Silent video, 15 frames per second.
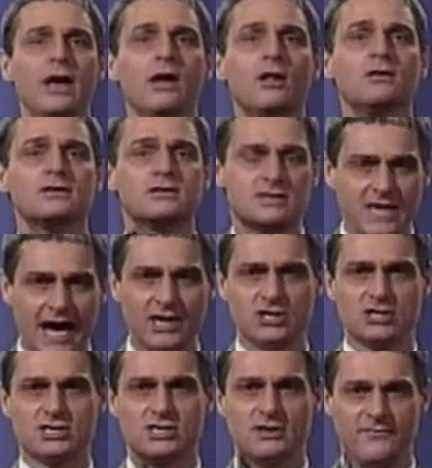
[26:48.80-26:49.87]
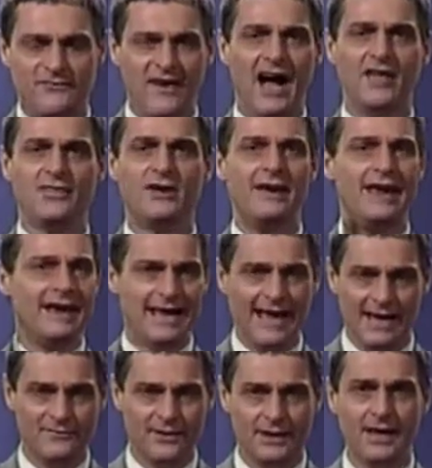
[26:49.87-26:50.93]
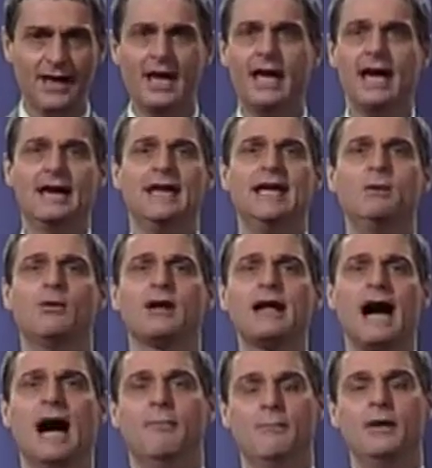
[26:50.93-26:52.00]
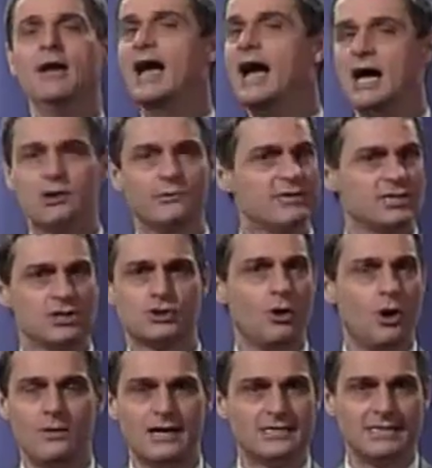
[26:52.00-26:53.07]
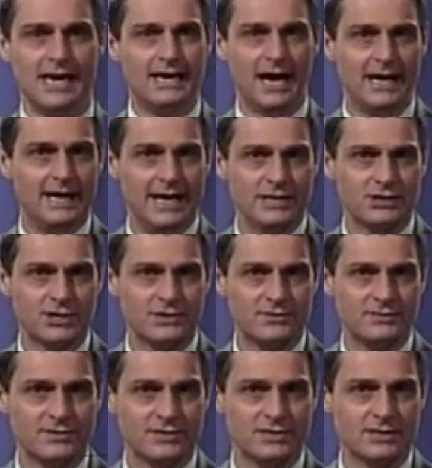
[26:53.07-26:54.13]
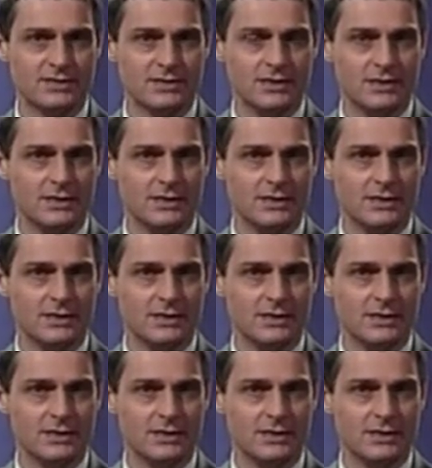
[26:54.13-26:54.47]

will touch the Father in heaven, and he will come and restore us in our nations.